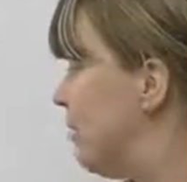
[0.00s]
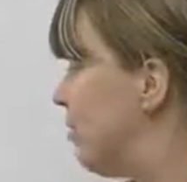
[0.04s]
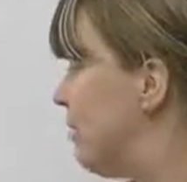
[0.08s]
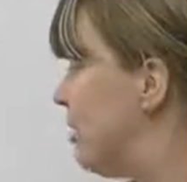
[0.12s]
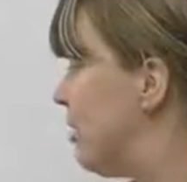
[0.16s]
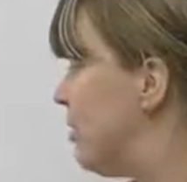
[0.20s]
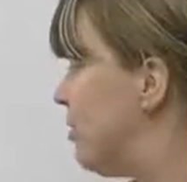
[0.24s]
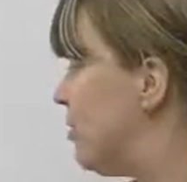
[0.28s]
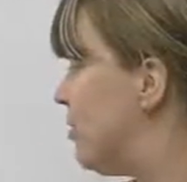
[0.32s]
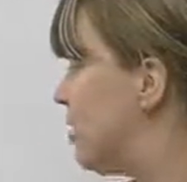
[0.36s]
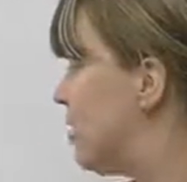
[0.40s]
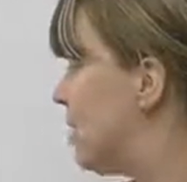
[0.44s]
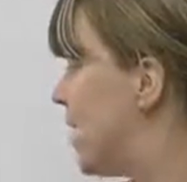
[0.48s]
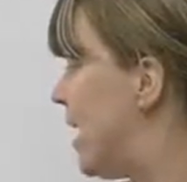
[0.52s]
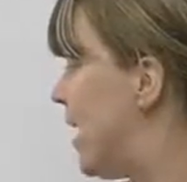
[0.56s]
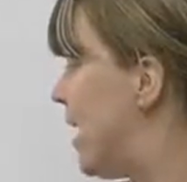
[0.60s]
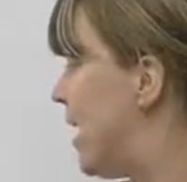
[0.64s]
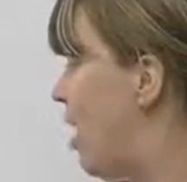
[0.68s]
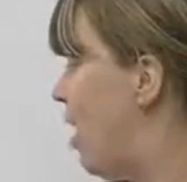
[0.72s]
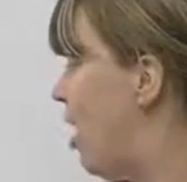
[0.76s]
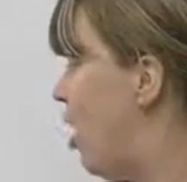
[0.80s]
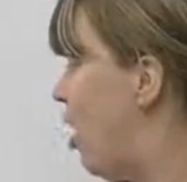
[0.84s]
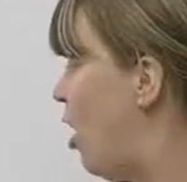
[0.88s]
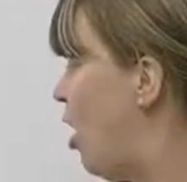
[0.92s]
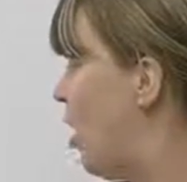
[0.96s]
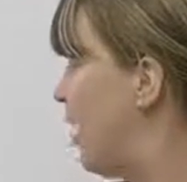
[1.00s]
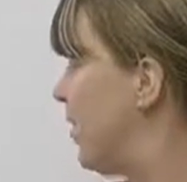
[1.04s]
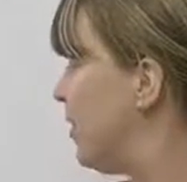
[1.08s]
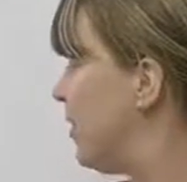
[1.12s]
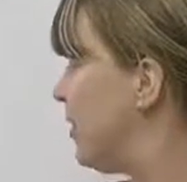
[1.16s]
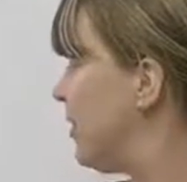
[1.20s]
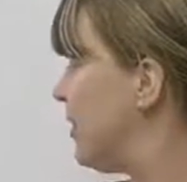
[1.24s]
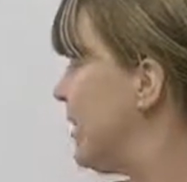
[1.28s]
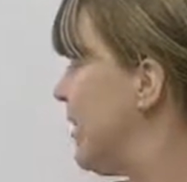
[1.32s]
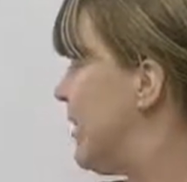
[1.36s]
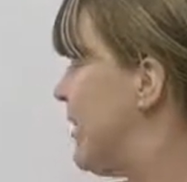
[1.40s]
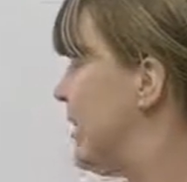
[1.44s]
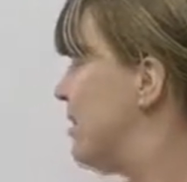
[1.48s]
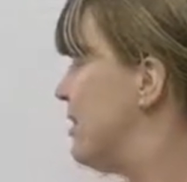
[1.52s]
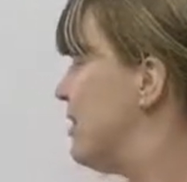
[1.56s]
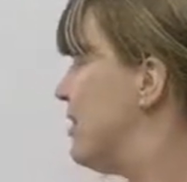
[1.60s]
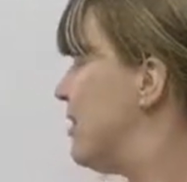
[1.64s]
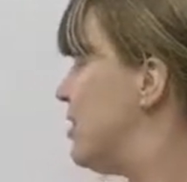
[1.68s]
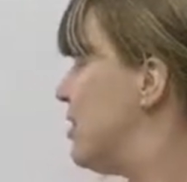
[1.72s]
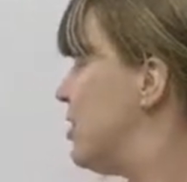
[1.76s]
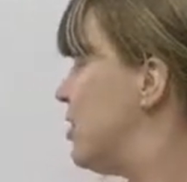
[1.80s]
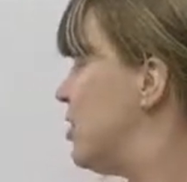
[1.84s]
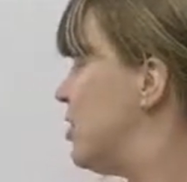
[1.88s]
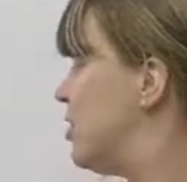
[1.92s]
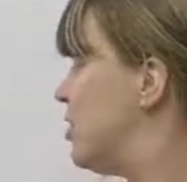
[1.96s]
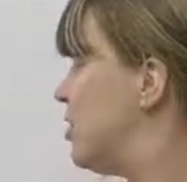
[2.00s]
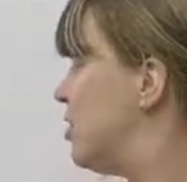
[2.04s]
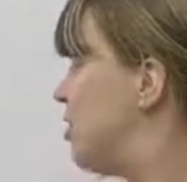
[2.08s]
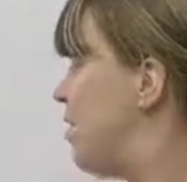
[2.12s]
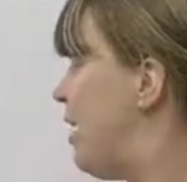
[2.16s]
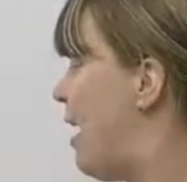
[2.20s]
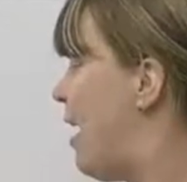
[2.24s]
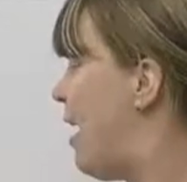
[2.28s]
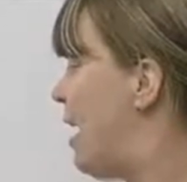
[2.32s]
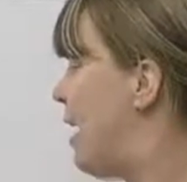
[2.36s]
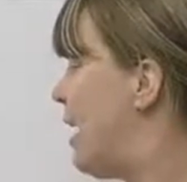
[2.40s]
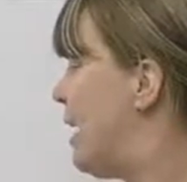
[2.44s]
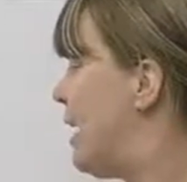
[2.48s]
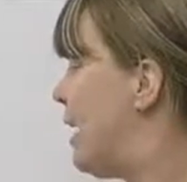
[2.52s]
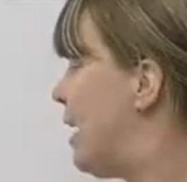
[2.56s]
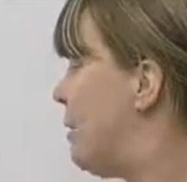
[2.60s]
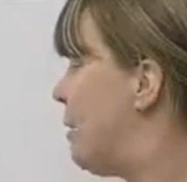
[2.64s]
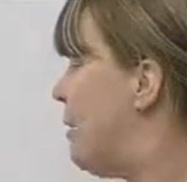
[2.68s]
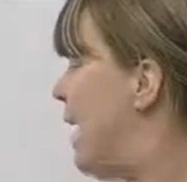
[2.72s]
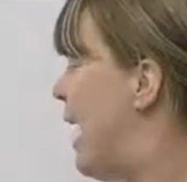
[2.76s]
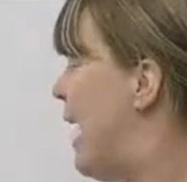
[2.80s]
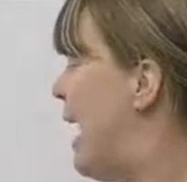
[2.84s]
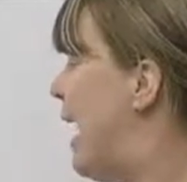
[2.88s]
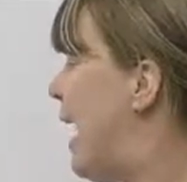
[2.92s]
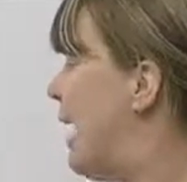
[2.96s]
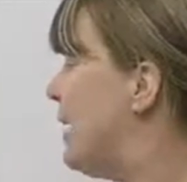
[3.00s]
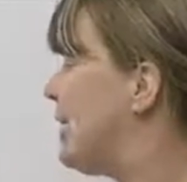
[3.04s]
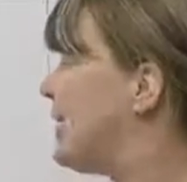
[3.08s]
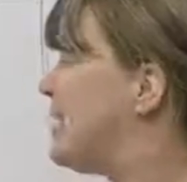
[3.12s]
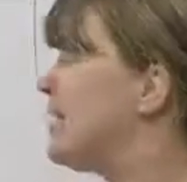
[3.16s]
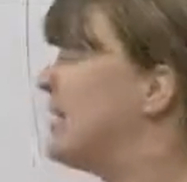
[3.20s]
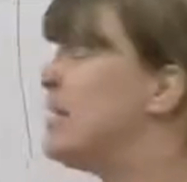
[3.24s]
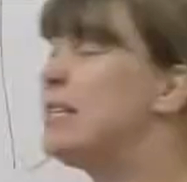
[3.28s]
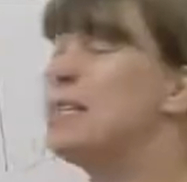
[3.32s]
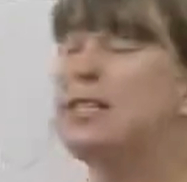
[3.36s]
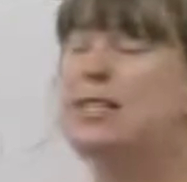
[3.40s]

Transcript: We don't say on or in the zoo. I am at